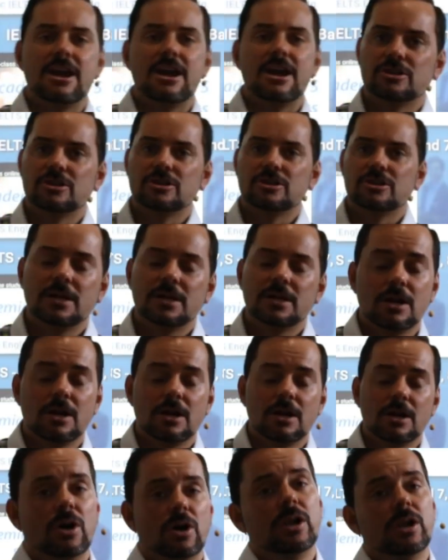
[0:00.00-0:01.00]
Spend a couple
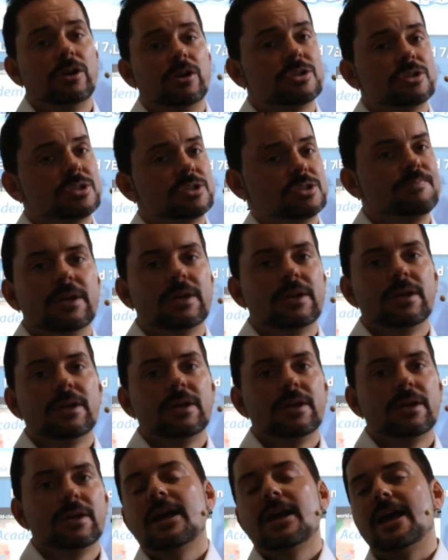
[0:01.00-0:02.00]
dollars
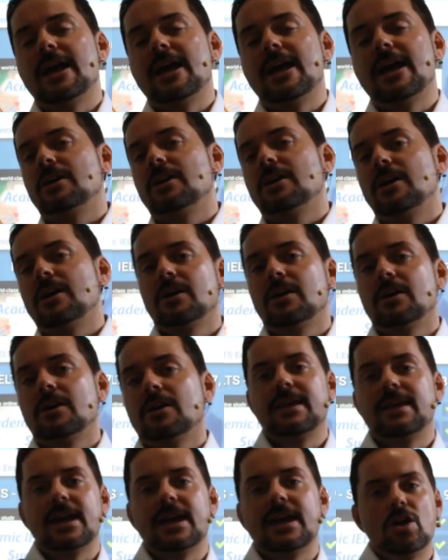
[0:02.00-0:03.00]
and
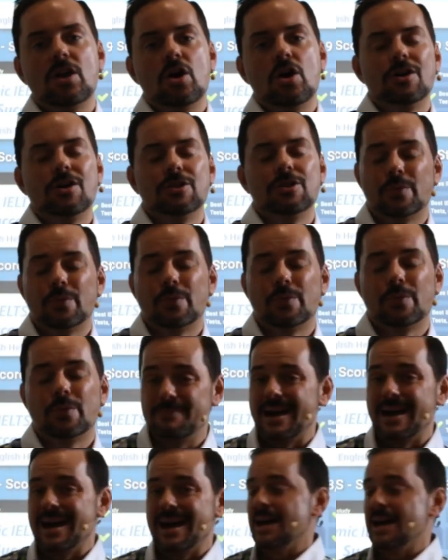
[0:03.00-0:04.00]
get on the right path